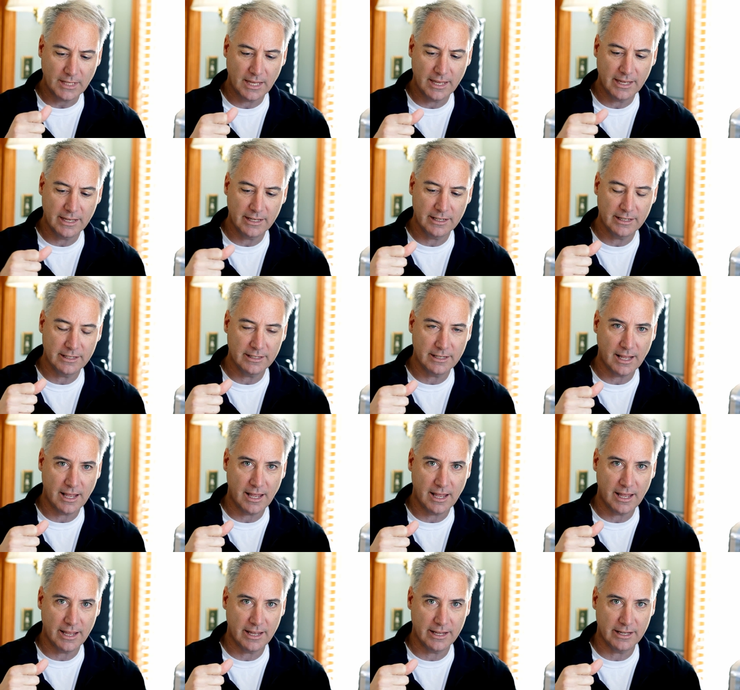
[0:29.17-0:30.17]
And
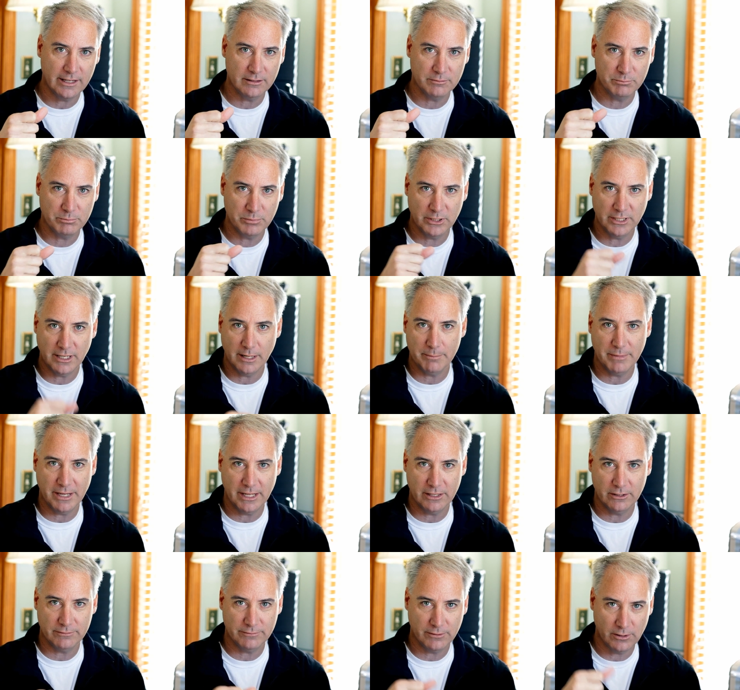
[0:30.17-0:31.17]
I put it on
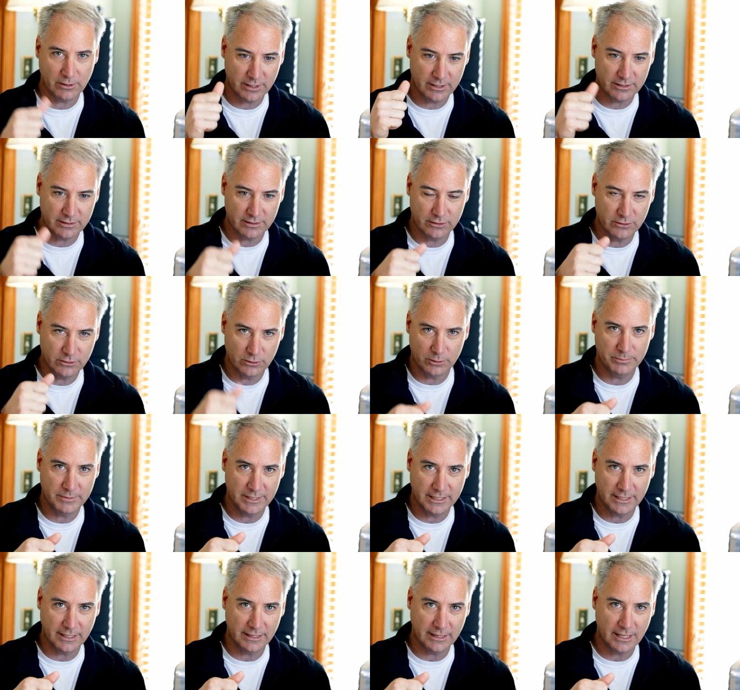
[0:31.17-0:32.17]
manual focus, zoomed
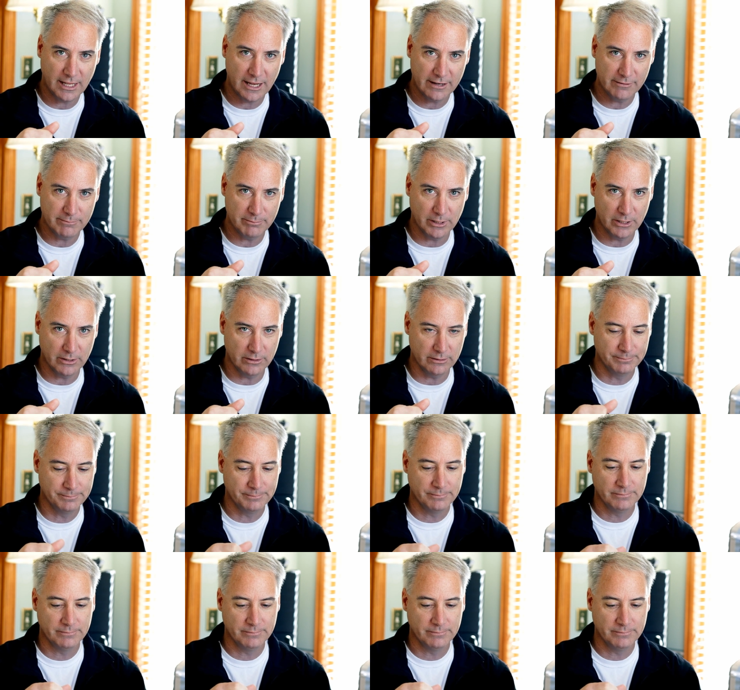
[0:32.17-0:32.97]
in on live mode,